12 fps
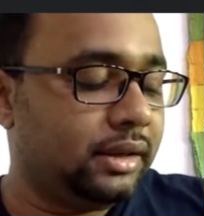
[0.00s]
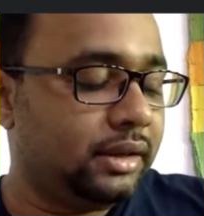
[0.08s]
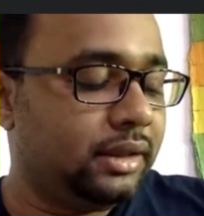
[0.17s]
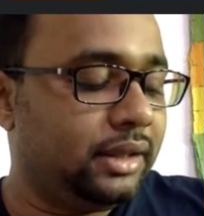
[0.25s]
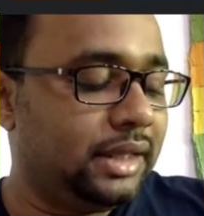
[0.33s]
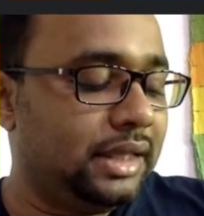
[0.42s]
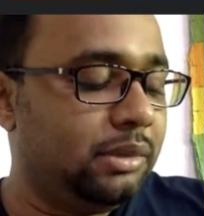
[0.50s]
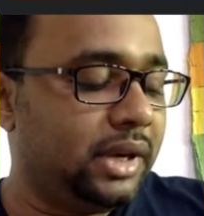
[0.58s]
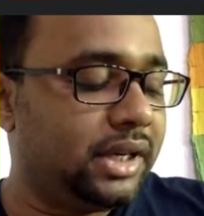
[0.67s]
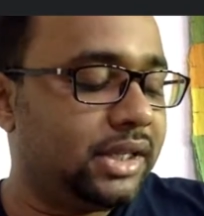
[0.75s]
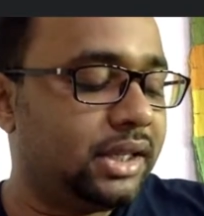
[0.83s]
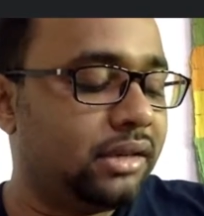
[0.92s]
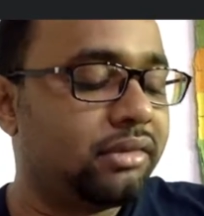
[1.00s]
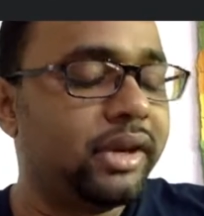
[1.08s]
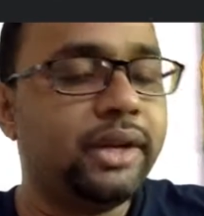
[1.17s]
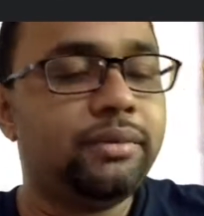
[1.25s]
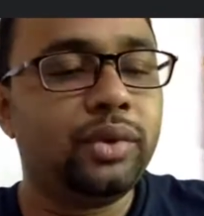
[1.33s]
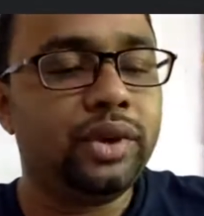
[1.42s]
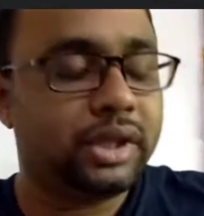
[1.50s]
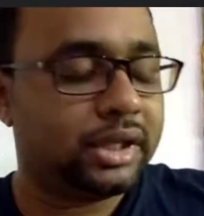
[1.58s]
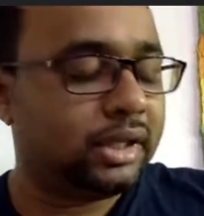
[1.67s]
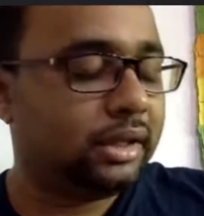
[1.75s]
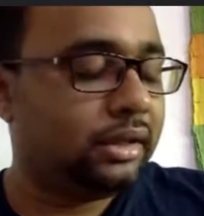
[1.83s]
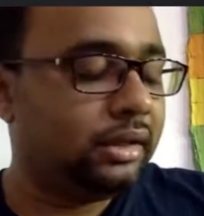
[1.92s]
The emerging green
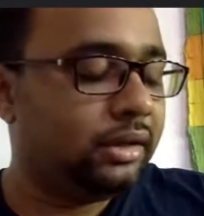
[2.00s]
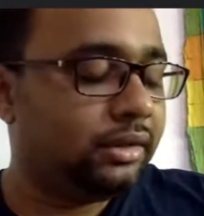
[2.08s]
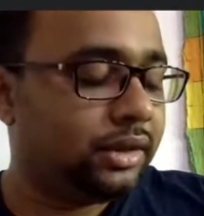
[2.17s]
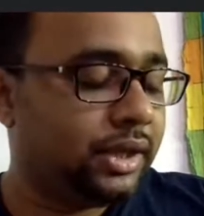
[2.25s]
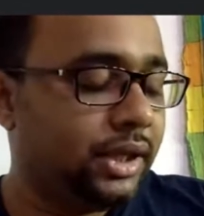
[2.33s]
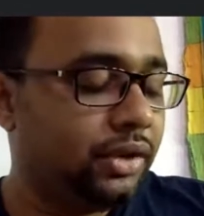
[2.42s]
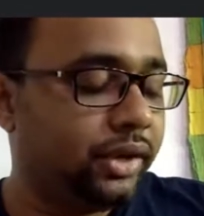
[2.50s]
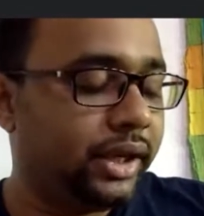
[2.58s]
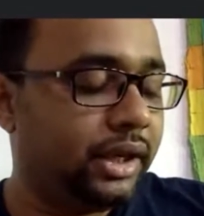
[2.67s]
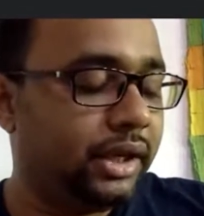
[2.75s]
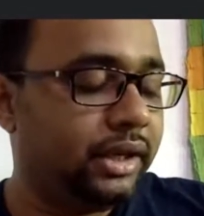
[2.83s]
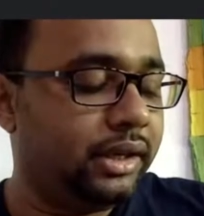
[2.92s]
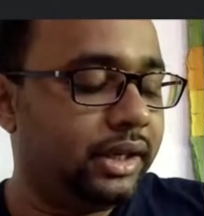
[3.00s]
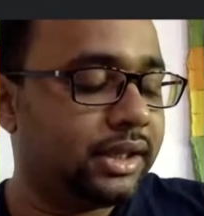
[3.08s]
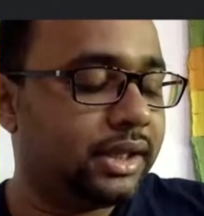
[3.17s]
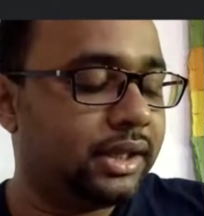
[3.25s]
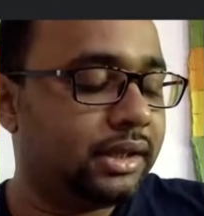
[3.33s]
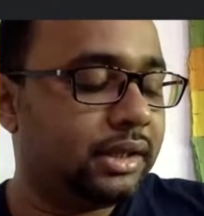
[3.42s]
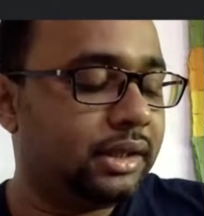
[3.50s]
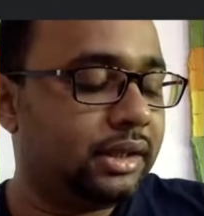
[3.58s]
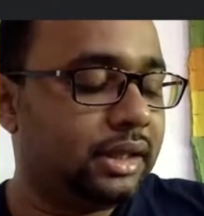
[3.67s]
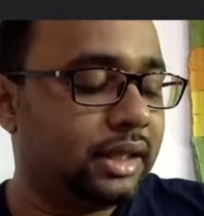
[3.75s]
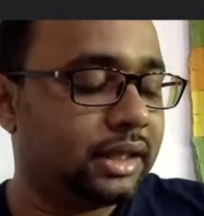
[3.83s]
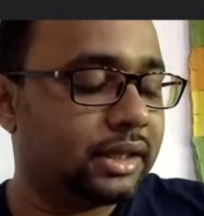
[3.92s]
political theory in recent
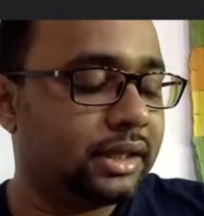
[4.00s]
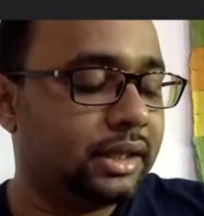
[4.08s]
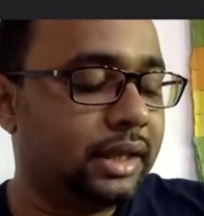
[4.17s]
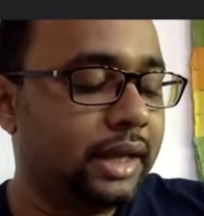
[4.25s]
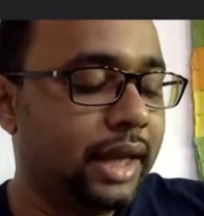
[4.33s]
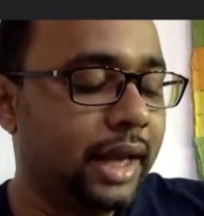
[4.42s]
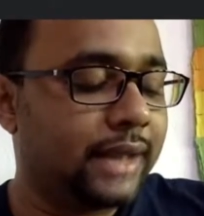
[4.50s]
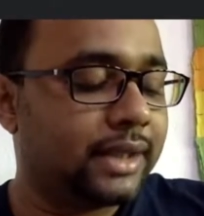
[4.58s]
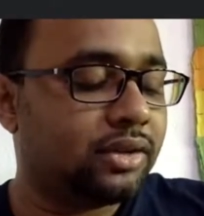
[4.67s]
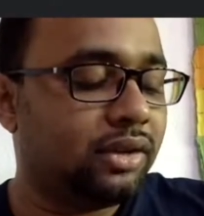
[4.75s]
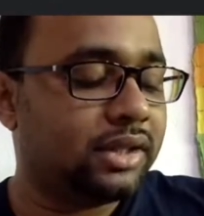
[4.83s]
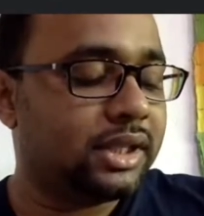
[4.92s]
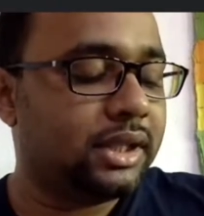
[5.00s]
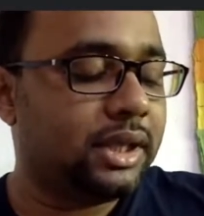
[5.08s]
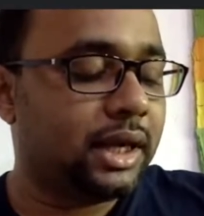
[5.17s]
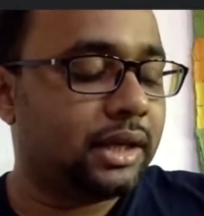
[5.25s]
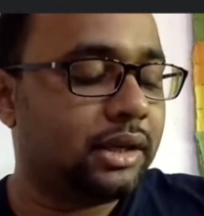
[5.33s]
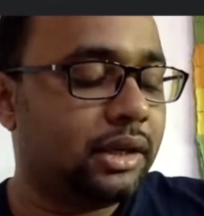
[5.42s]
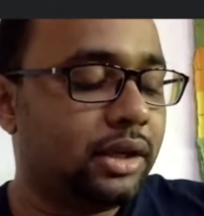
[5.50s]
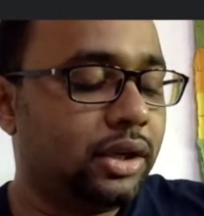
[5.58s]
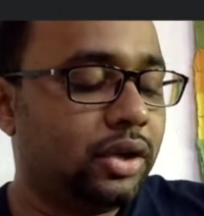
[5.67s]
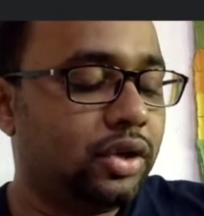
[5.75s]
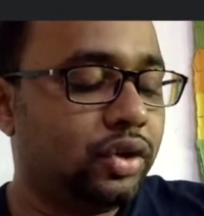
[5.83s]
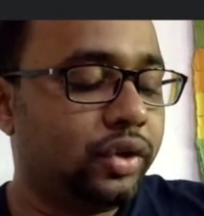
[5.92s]
years has considered
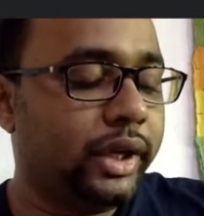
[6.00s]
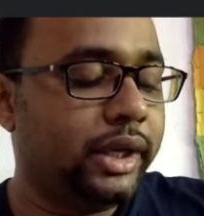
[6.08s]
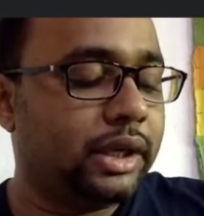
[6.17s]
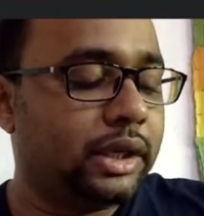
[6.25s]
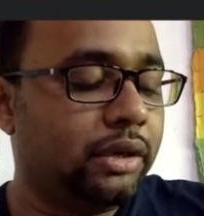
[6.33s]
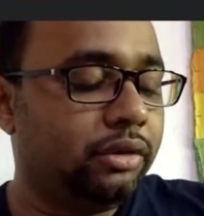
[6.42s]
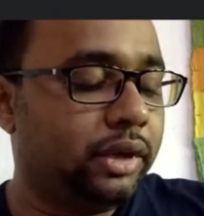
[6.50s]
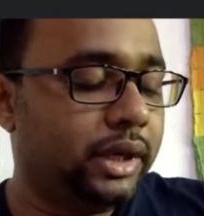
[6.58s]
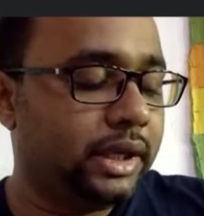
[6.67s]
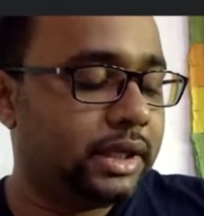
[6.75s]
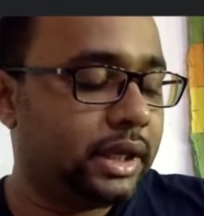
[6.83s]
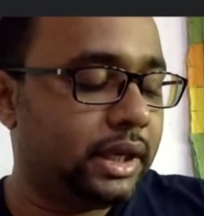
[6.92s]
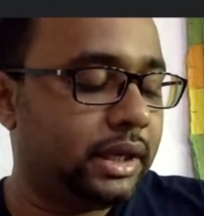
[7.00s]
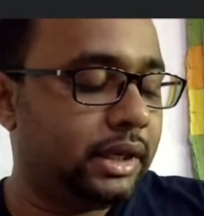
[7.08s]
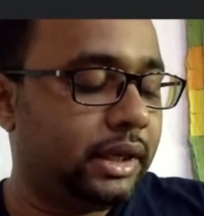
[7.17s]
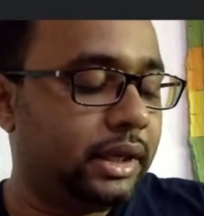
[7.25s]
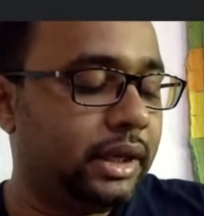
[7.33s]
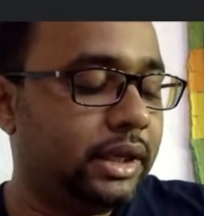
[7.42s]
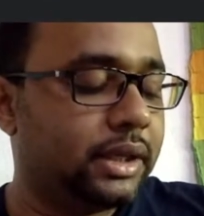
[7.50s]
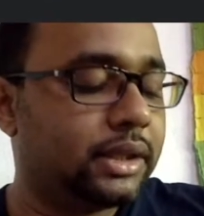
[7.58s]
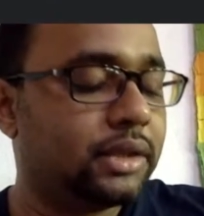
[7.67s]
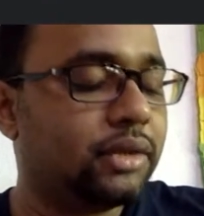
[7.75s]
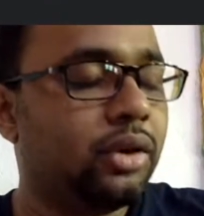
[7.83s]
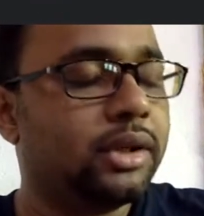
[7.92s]
to include nature in
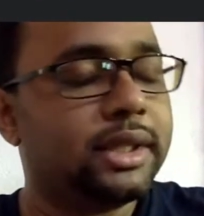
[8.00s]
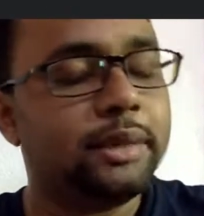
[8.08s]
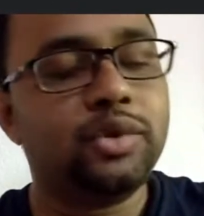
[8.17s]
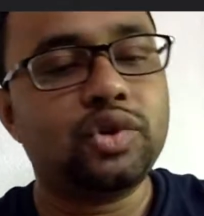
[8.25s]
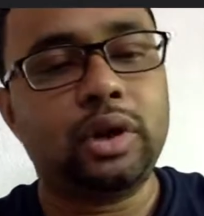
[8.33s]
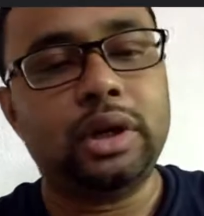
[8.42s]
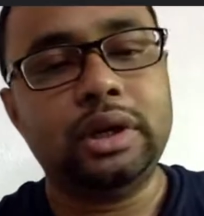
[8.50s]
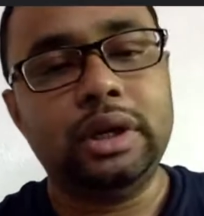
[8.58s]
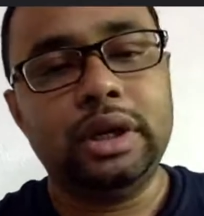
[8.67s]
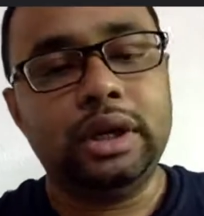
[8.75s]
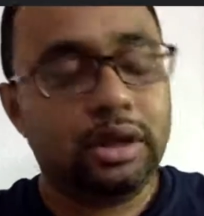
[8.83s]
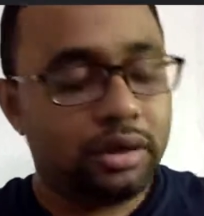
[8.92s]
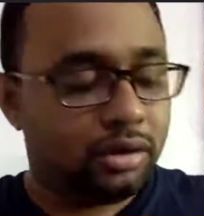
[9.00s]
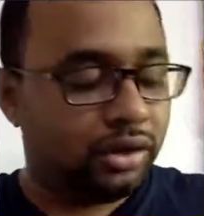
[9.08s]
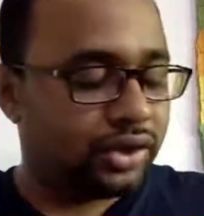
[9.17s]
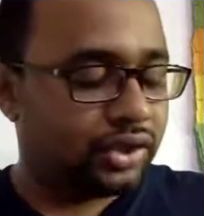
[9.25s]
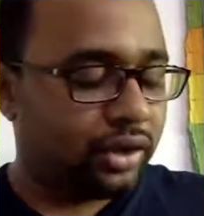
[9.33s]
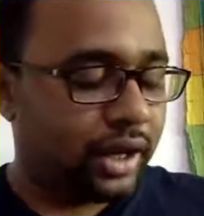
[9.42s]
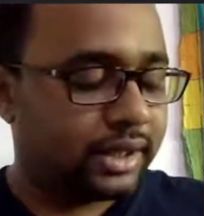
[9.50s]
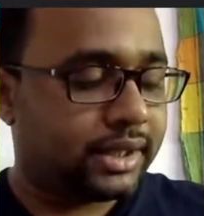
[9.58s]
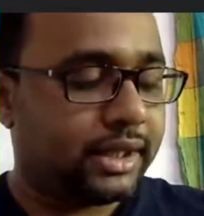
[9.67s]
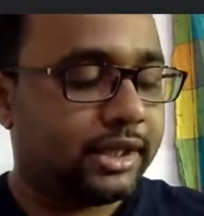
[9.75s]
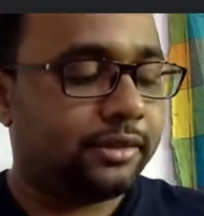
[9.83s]
its conceptual construction.